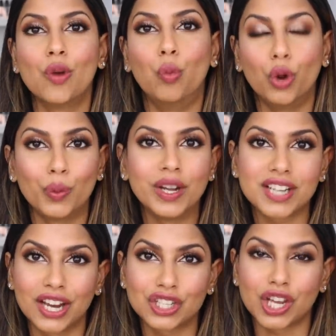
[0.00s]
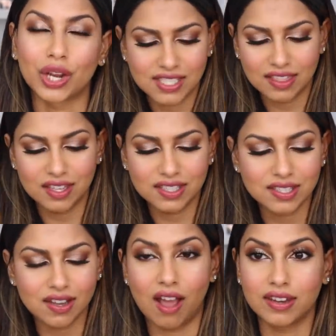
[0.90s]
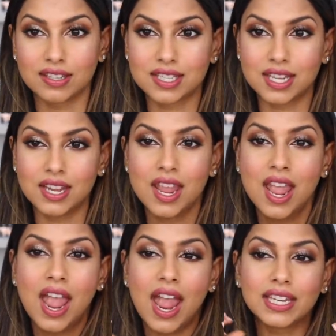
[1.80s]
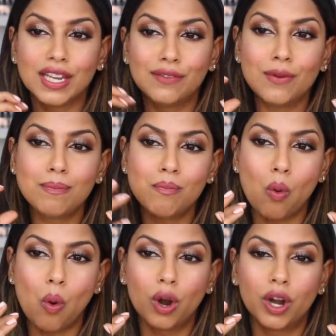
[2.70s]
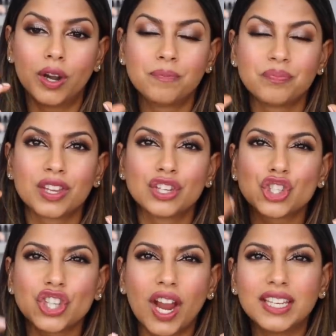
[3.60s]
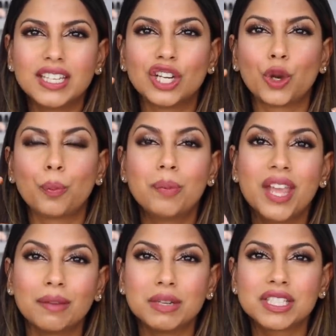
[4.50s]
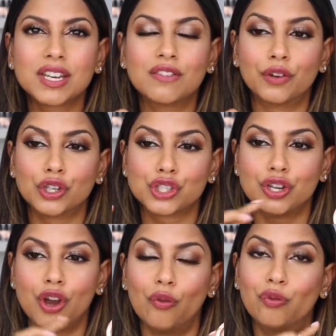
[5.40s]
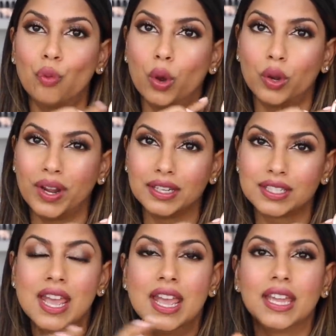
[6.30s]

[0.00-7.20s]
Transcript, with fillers: Woodwinked eyeshadows. And this is honestly an even more shinier, pigmented version of Woodwinked.